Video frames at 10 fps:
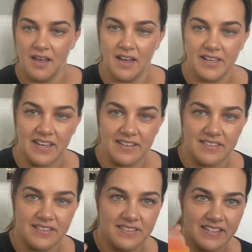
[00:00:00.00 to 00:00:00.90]
Okay,
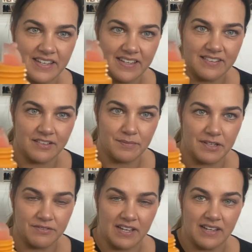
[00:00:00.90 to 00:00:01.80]
so you see it's got a
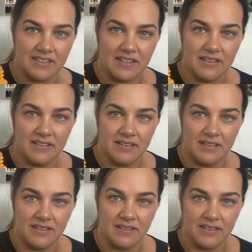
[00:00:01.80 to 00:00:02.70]
bit of colour
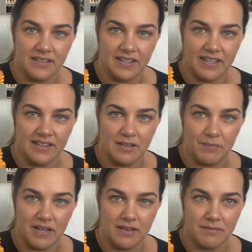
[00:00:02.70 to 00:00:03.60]
in the
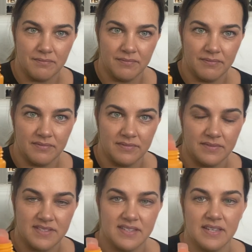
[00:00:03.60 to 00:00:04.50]
balm.
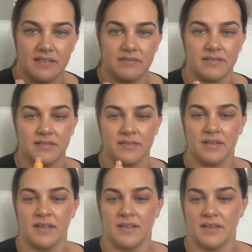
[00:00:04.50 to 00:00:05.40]
See?
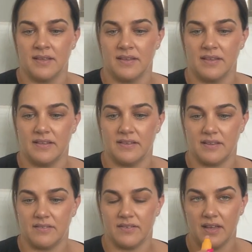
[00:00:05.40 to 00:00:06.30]
Let's
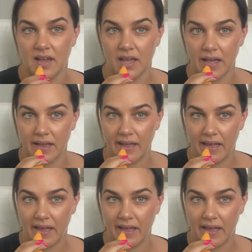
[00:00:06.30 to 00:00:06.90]
give that a go.